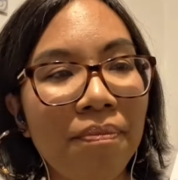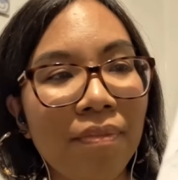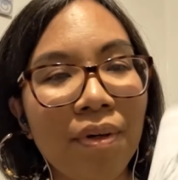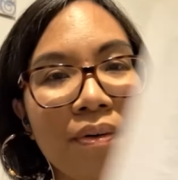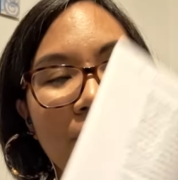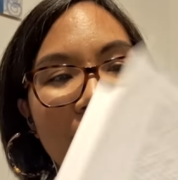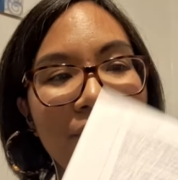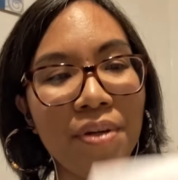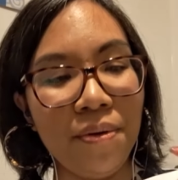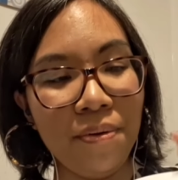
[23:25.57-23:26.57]
Got quite a
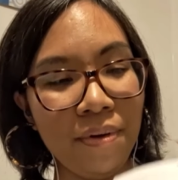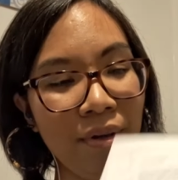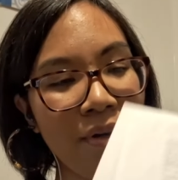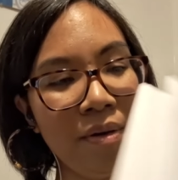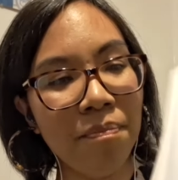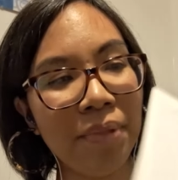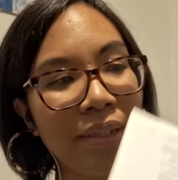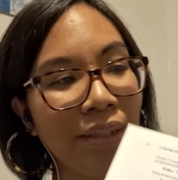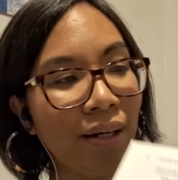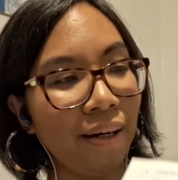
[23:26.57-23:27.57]
few
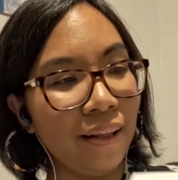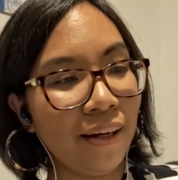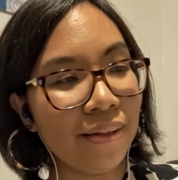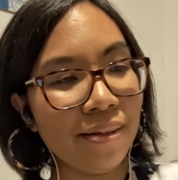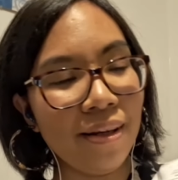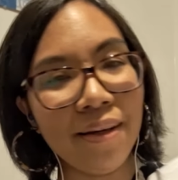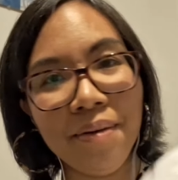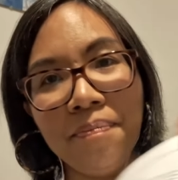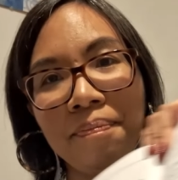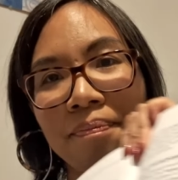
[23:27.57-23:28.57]
bits highlighted here
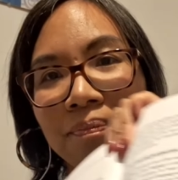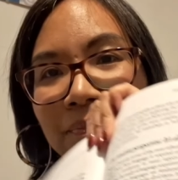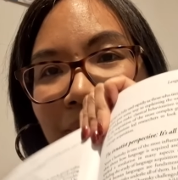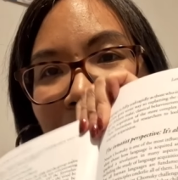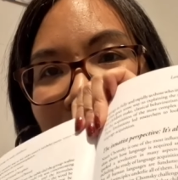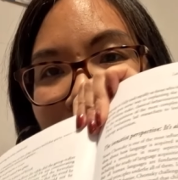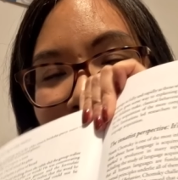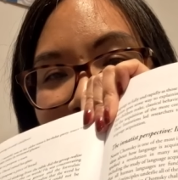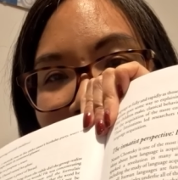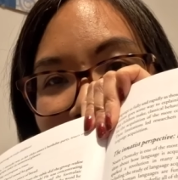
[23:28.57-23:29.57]
in
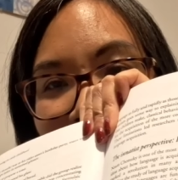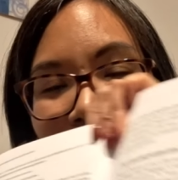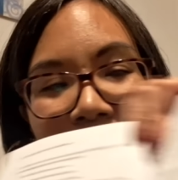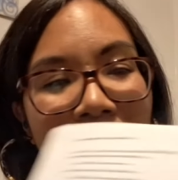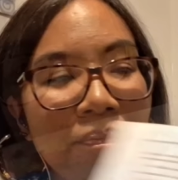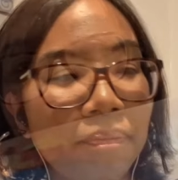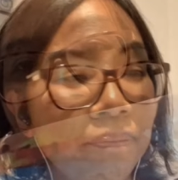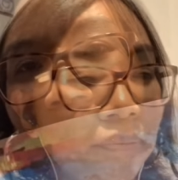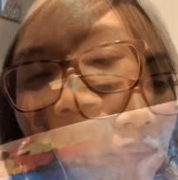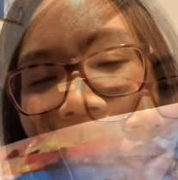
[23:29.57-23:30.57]
pencil.
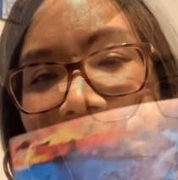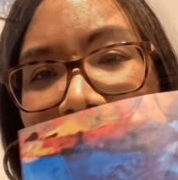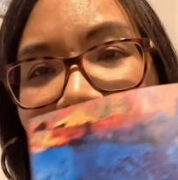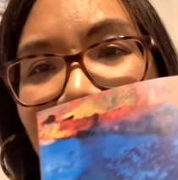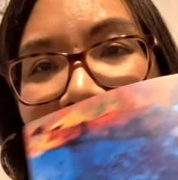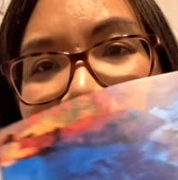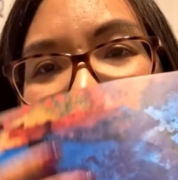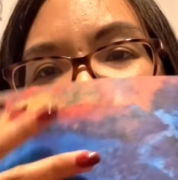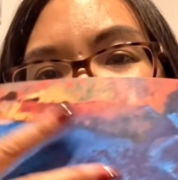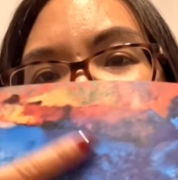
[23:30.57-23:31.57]
This is a very
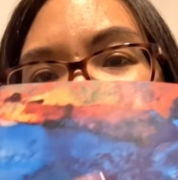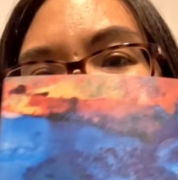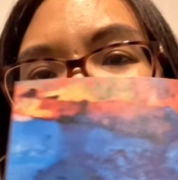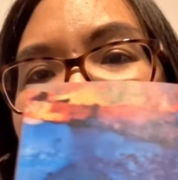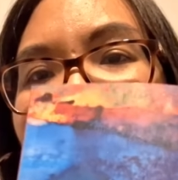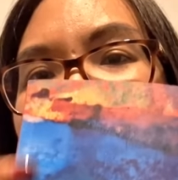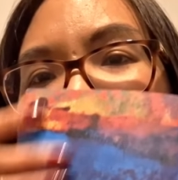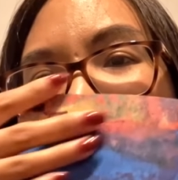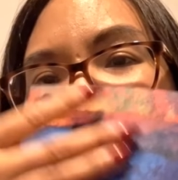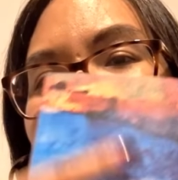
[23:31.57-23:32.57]
nice book though.
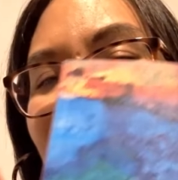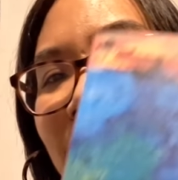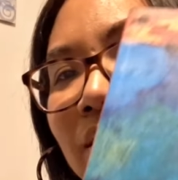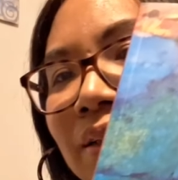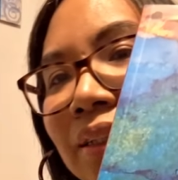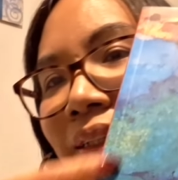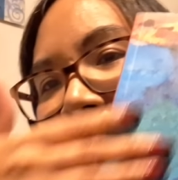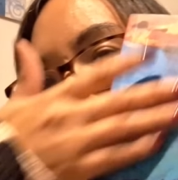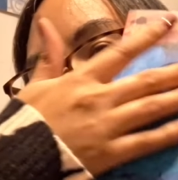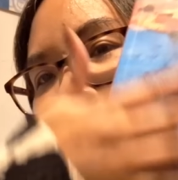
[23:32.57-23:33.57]
I like the colours.